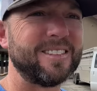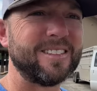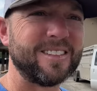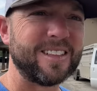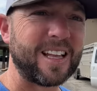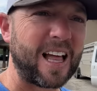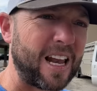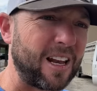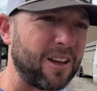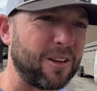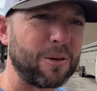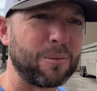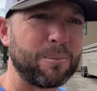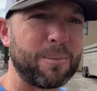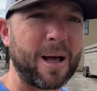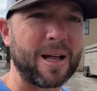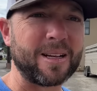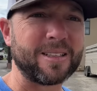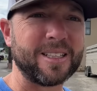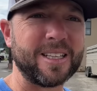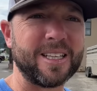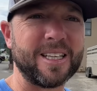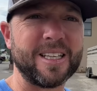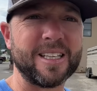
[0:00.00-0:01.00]
had a little
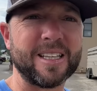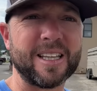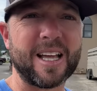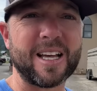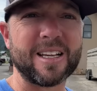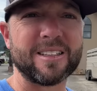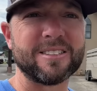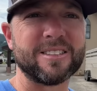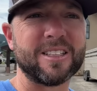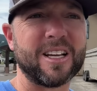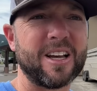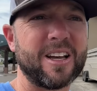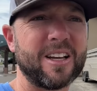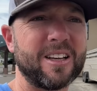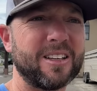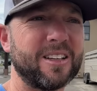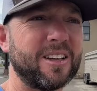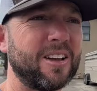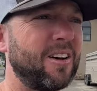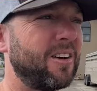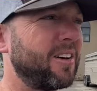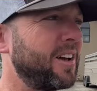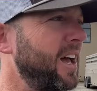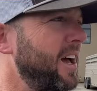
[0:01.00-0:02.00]
bite to eat last night and
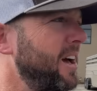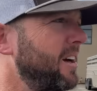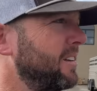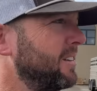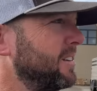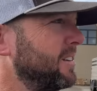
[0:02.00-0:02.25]
hung out,